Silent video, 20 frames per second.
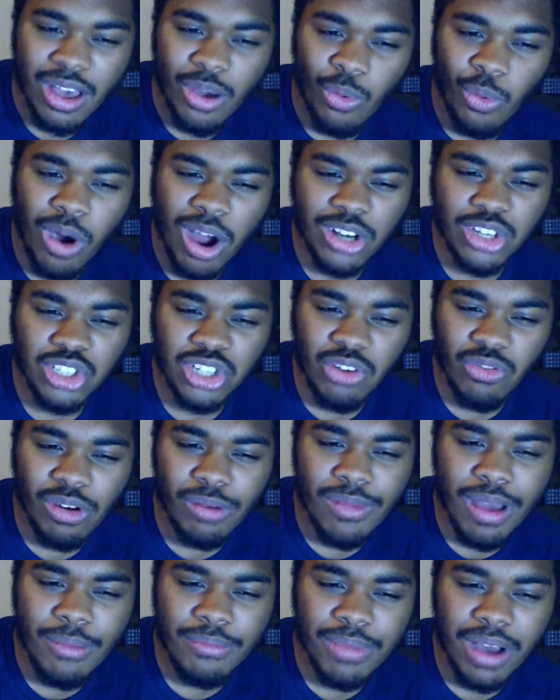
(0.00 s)
Watch and
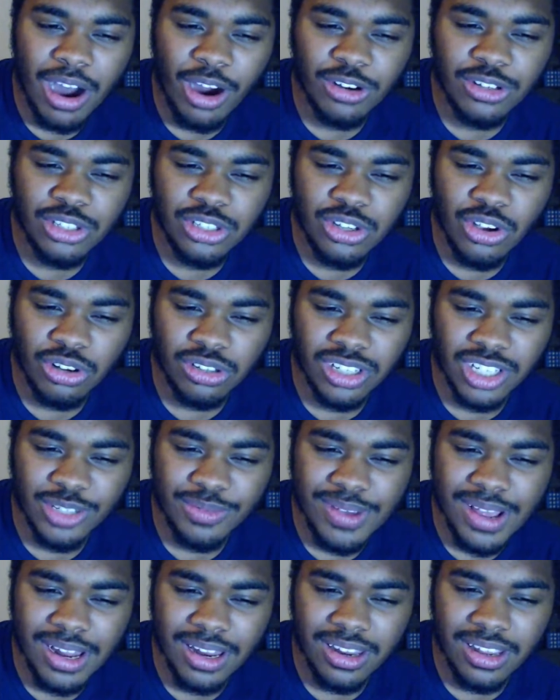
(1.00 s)
remember how to cook this
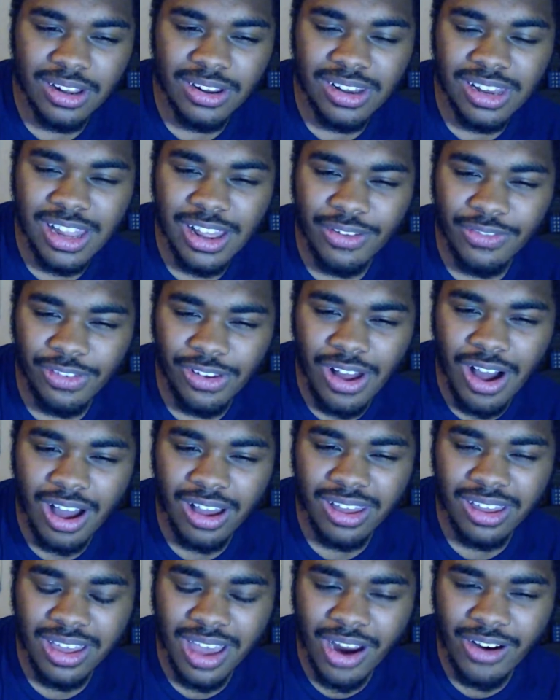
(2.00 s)
meal, and you'll live
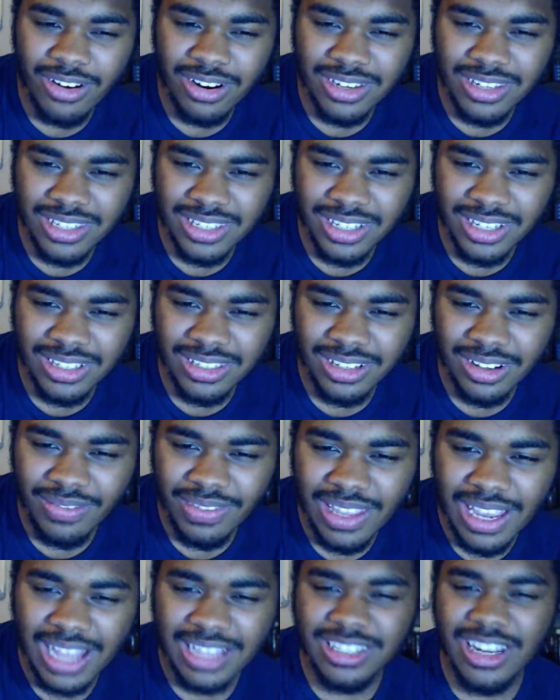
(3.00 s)
long guaranteed.
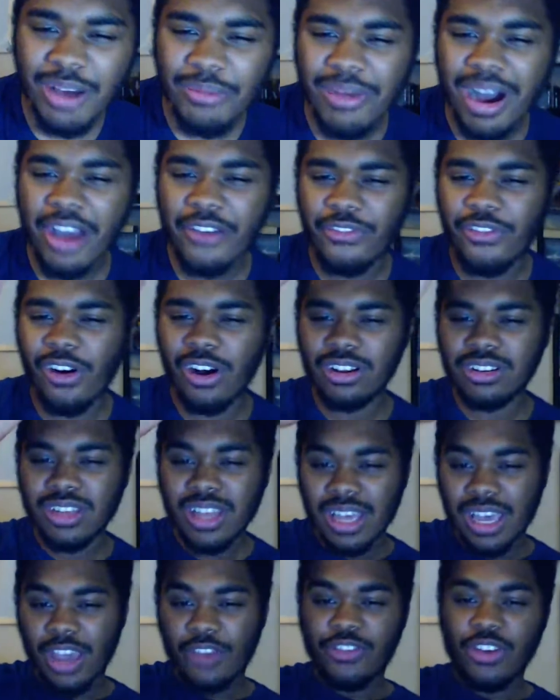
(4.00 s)
It's not my fault
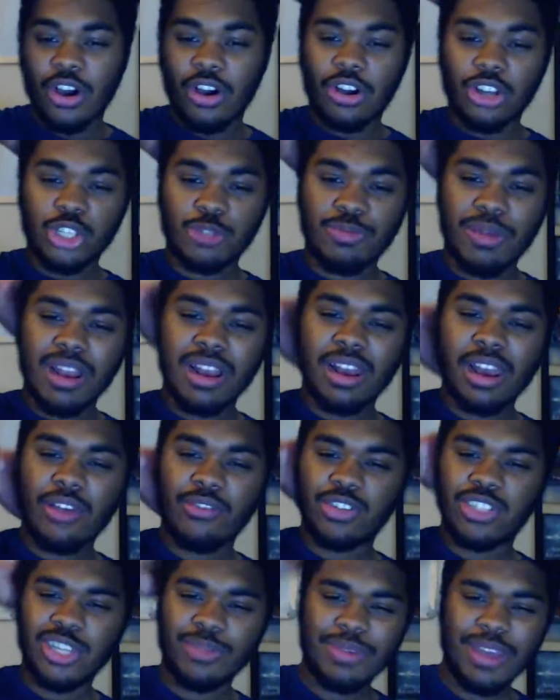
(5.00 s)
if your husband
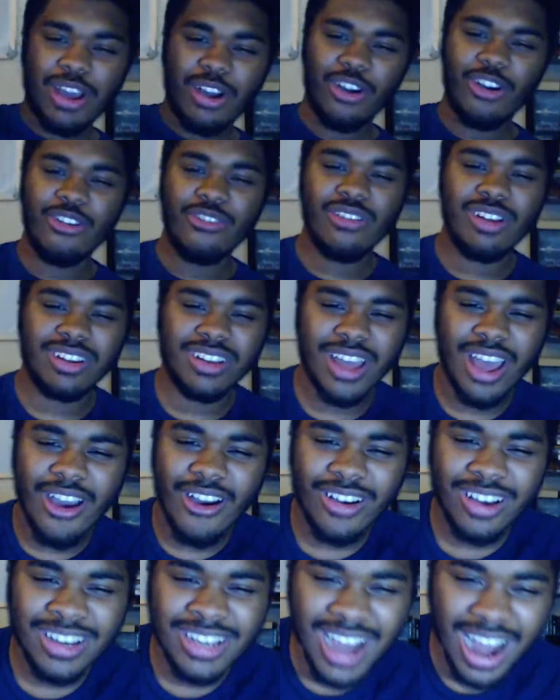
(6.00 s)
lives to be
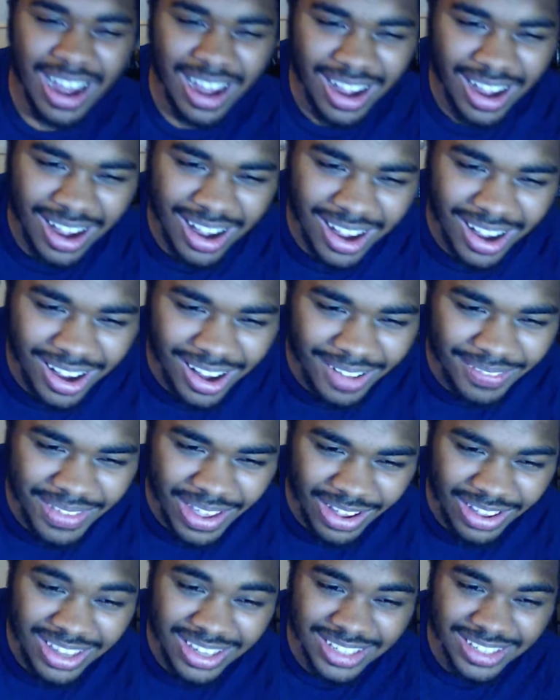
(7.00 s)
100. Ha.
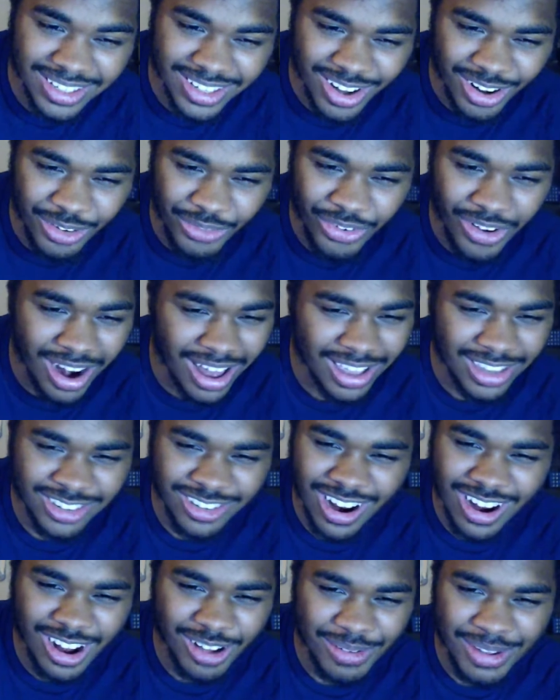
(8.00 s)
Yeah, he's done for. Like,
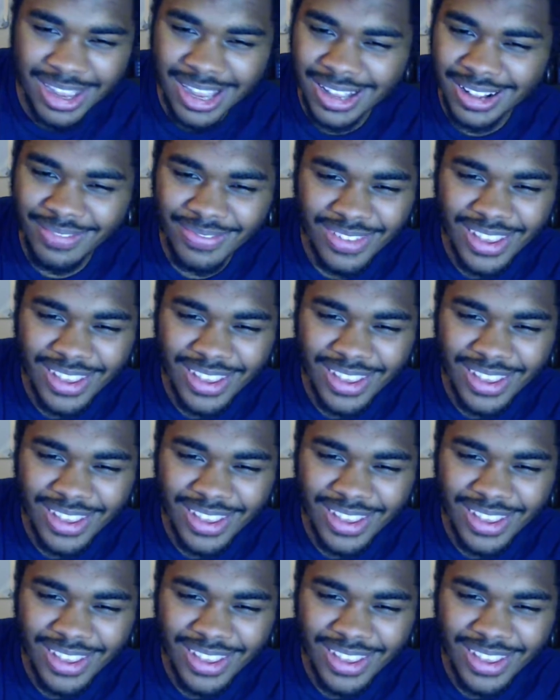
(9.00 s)
straight up, he...